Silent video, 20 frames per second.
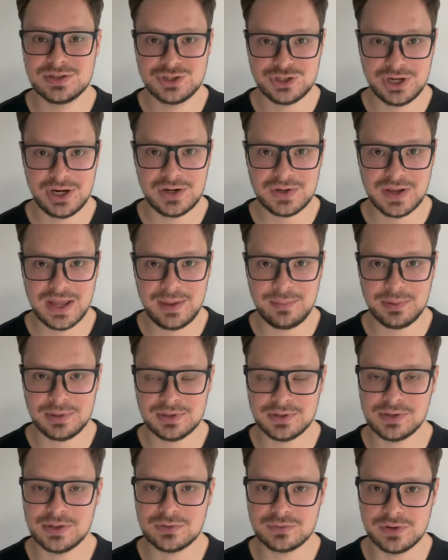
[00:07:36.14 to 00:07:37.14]
Share
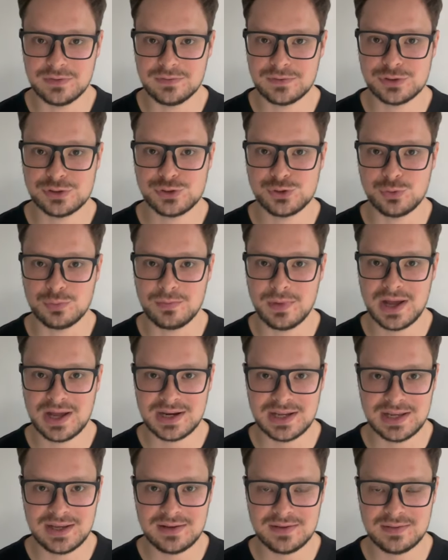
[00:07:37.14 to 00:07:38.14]
capital refers to
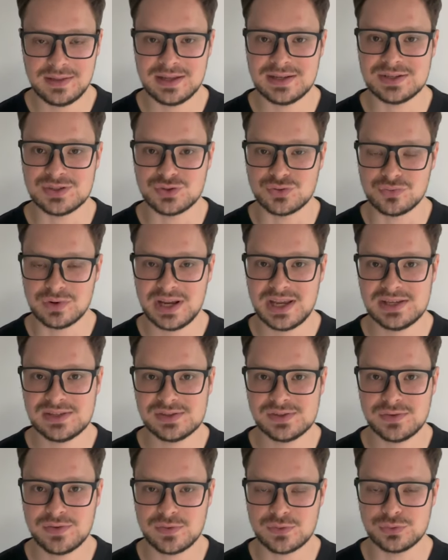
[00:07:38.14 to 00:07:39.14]
money that is
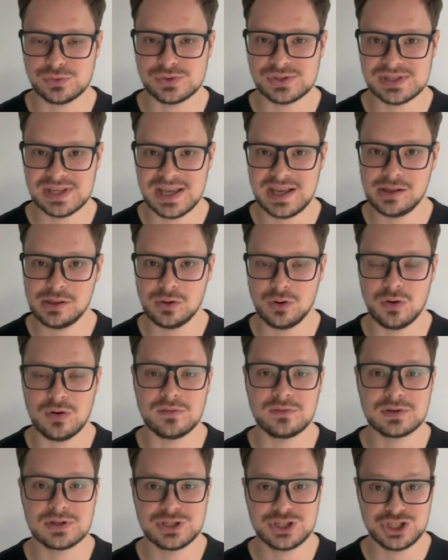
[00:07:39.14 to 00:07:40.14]
raised through sale
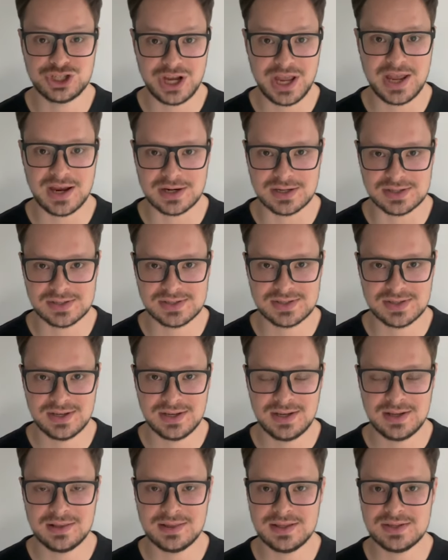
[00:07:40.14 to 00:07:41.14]
of shares.
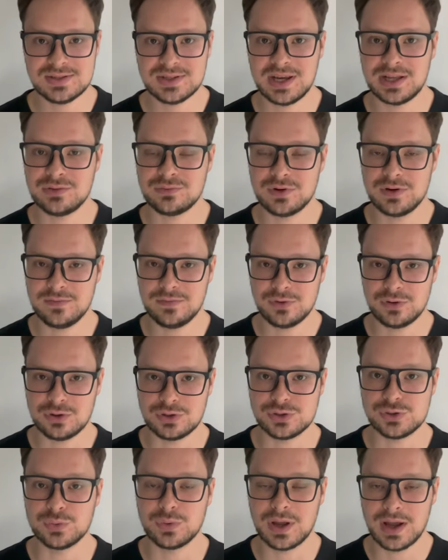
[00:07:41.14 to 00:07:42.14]
This can refer
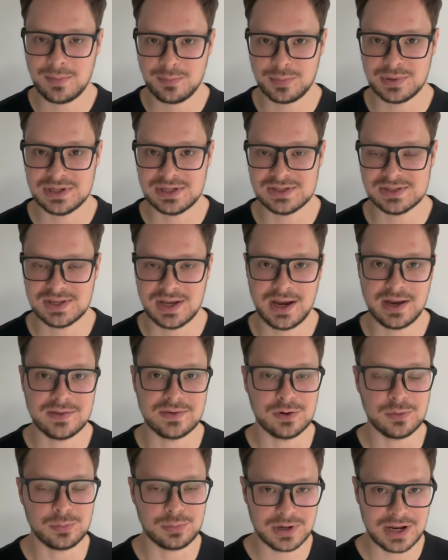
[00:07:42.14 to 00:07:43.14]
to companies,
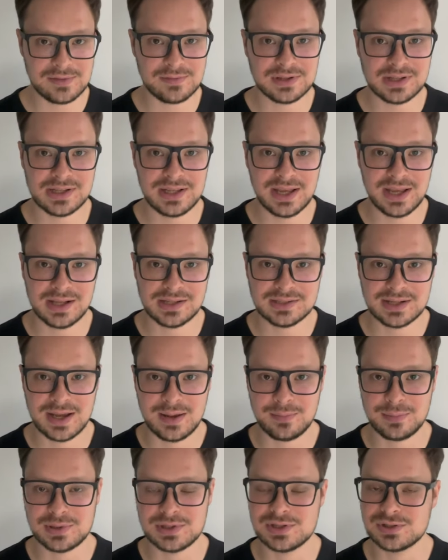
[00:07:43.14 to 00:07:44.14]
either privately held
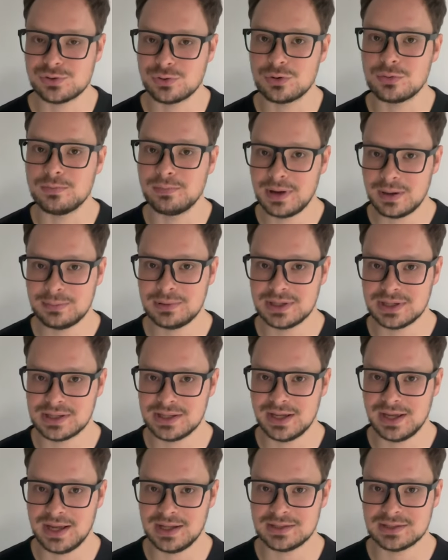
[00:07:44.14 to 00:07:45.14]
companies or publicly
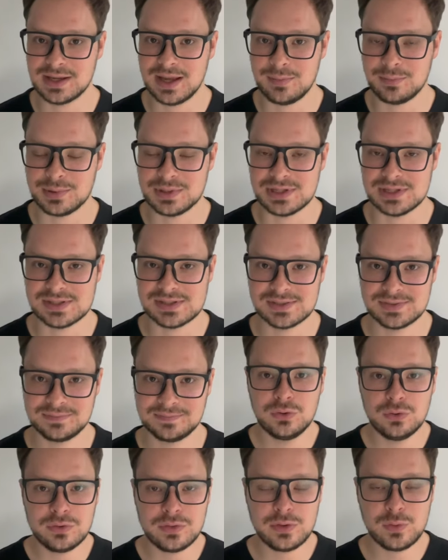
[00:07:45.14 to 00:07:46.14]
held companies.
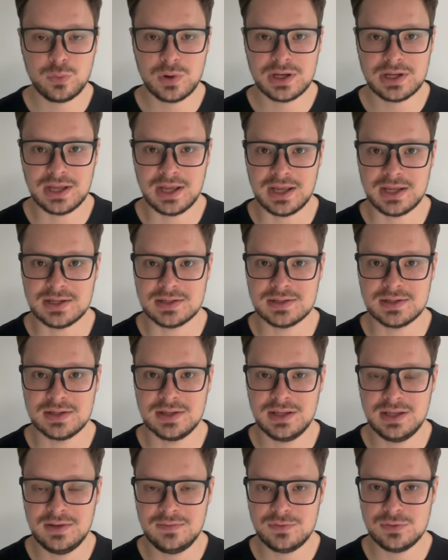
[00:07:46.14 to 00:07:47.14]
On the one hand,
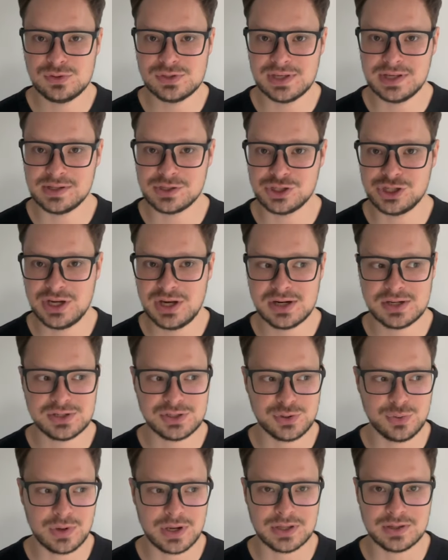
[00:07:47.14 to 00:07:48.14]
if you sell
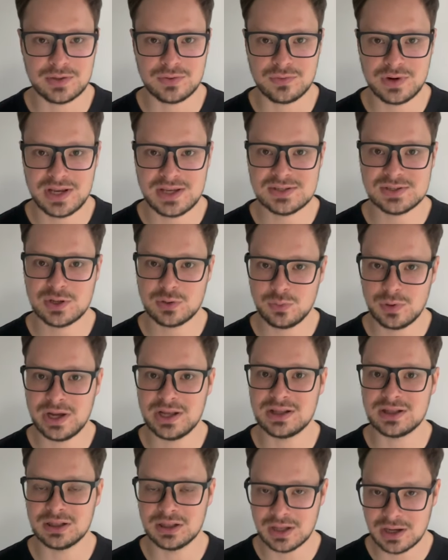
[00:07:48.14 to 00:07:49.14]
shares, you can raise
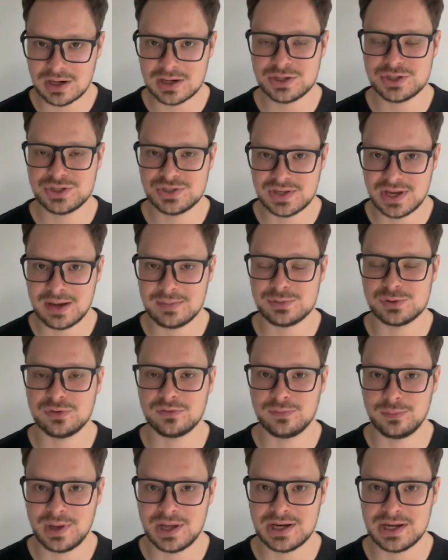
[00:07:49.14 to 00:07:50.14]
quite large sums
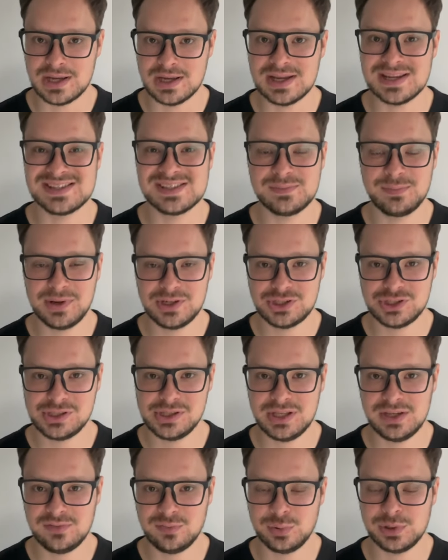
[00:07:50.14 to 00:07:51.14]
of money,
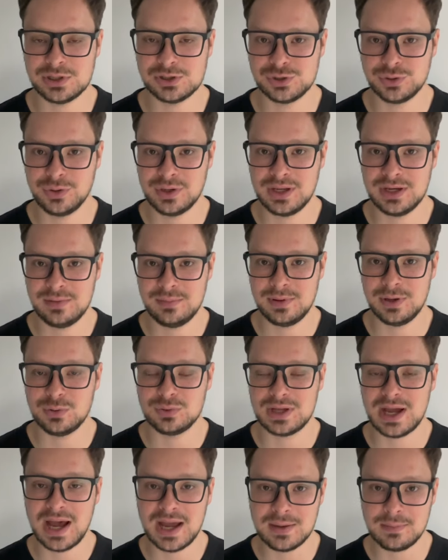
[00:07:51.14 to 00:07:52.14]
especially if we are talking
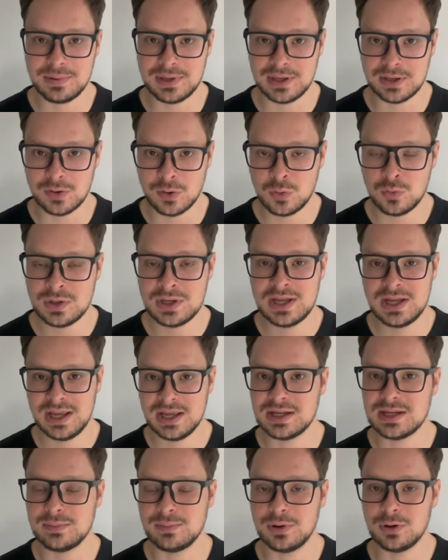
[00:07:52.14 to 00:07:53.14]
about I P O
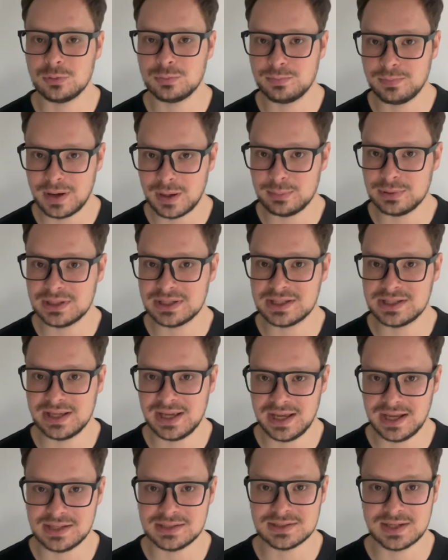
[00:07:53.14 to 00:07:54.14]
and about publicly
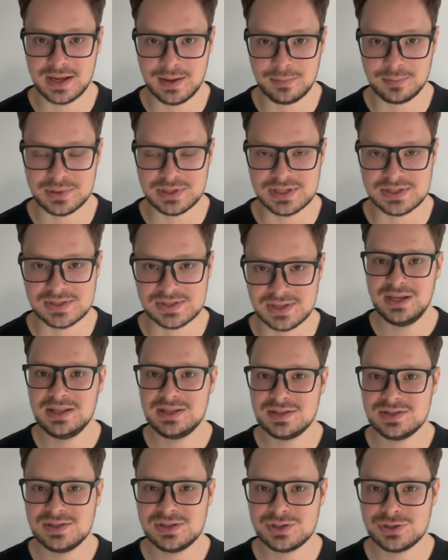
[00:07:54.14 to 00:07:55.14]
held companies. In
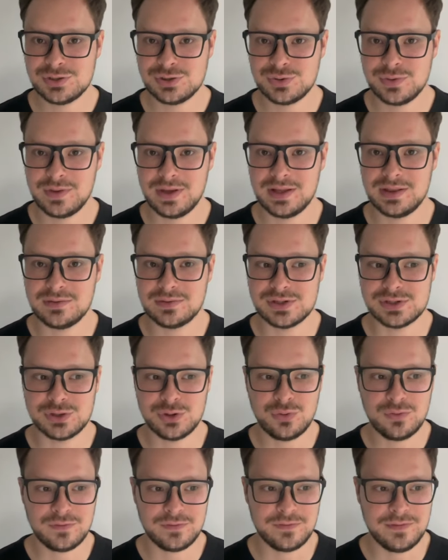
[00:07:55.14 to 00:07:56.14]
addition to that, there is
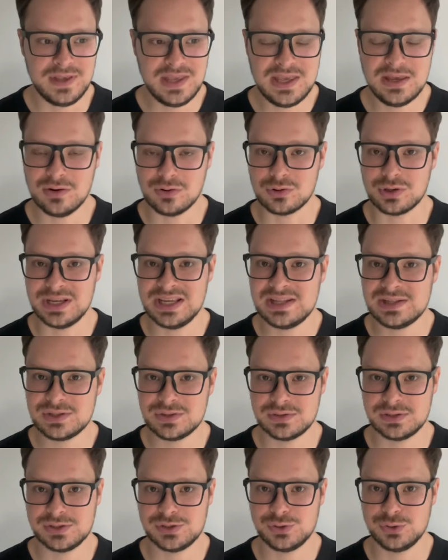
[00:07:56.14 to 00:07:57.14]
no fee or
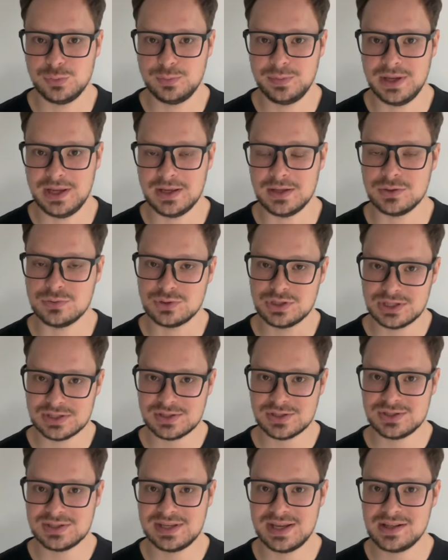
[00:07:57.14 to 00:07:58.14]
interest to pay, you
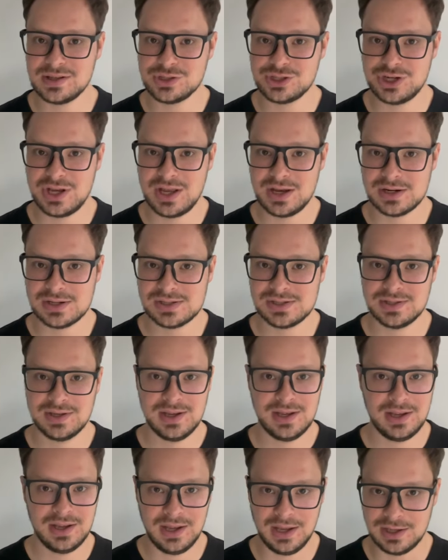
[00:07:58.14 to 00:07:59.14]
just sell shares
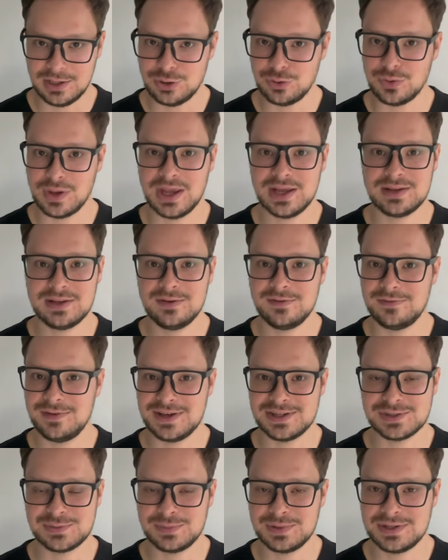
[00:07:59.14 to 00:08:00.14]
and you get
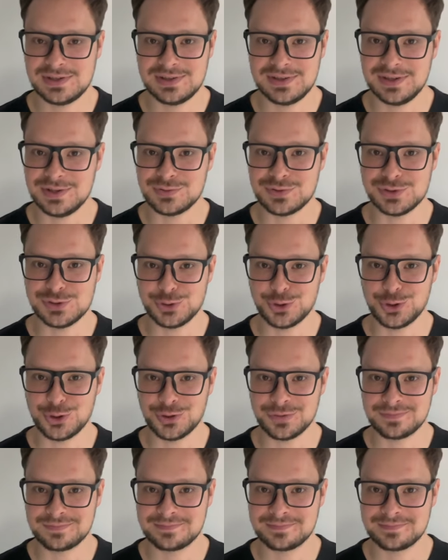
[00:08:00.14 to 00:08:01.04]
investment in return.